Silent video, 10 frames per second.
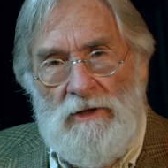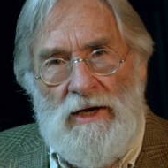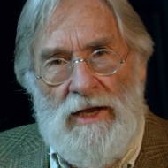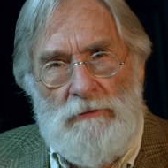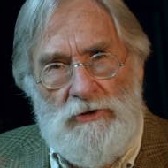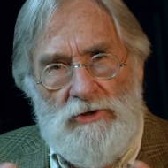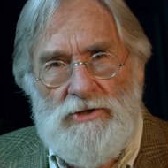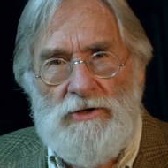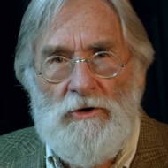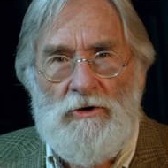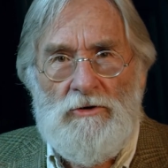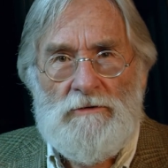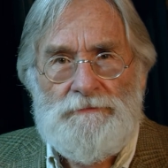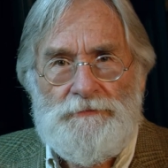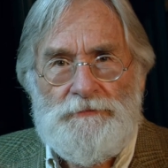Enable you to see the
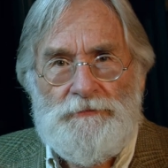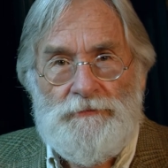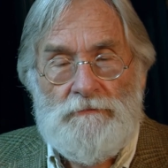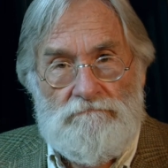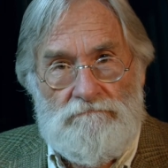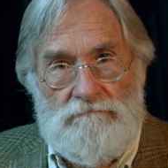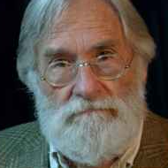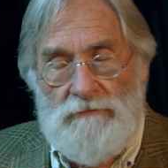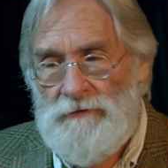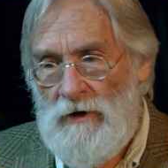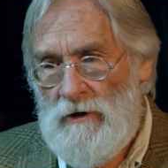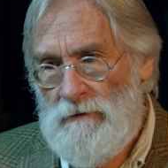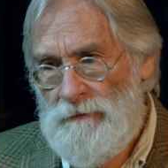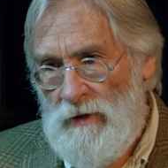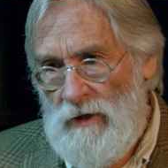whole. Follow?